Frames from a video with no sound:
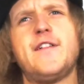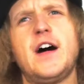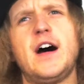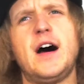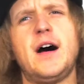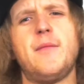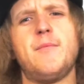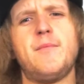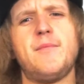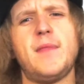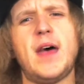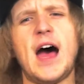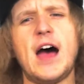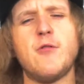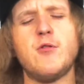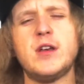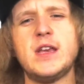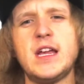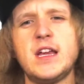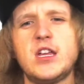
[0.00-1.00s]
I
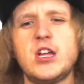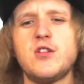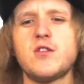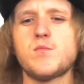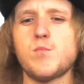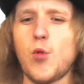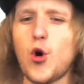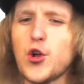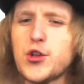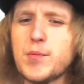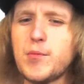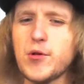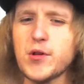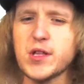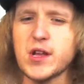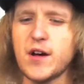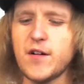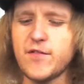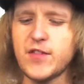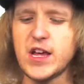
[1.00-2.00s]
would need to use
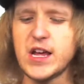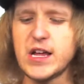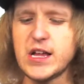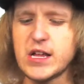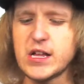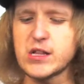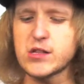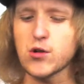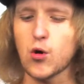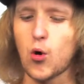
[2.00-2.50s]
multiples of these,